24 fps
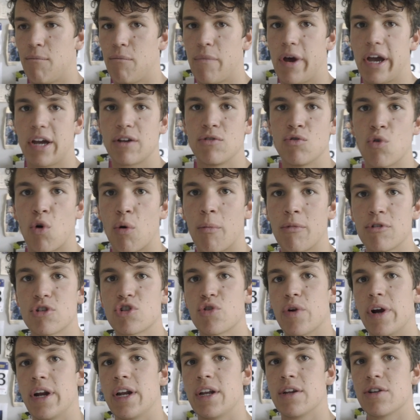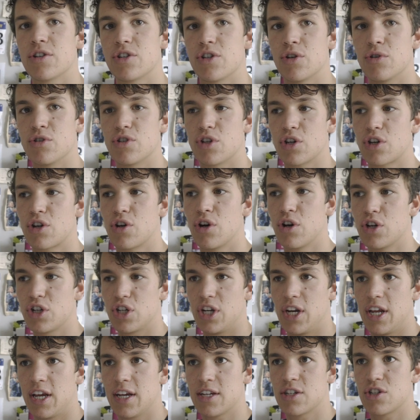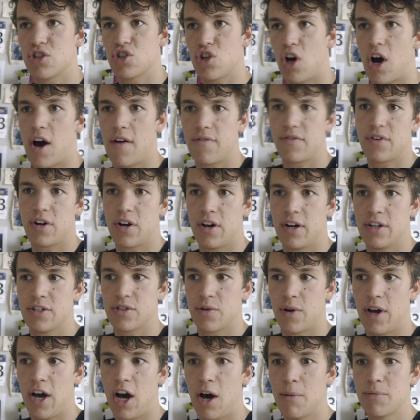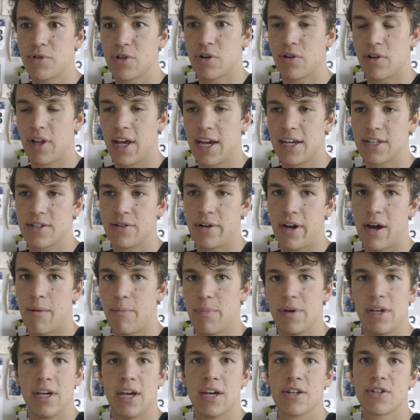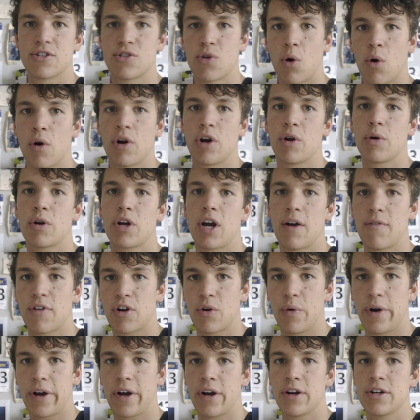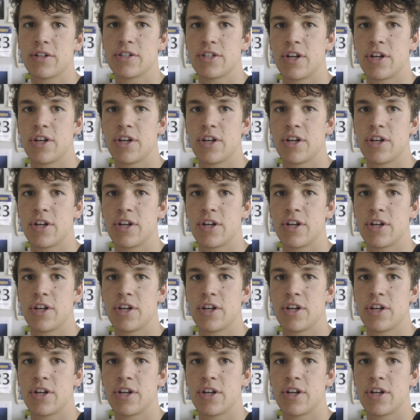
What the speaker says: like normal training shoes. The cushioning is softer, and so it helps your legs to not be as sore and recover quicker.